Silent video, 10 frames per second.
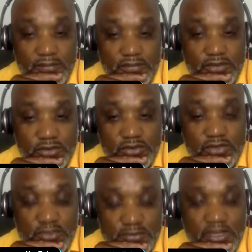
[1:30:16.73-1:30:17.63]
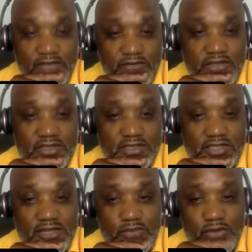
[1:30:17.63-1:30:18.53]
So, trust me, I felt the
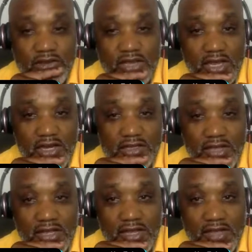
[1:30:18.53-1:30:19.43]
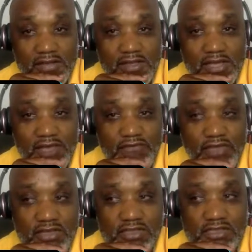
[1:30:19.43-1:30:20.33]
same way. And I, I think I
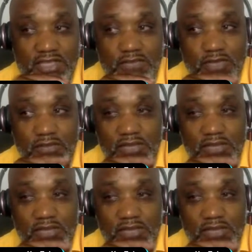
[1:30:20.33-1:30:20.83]
felt the same way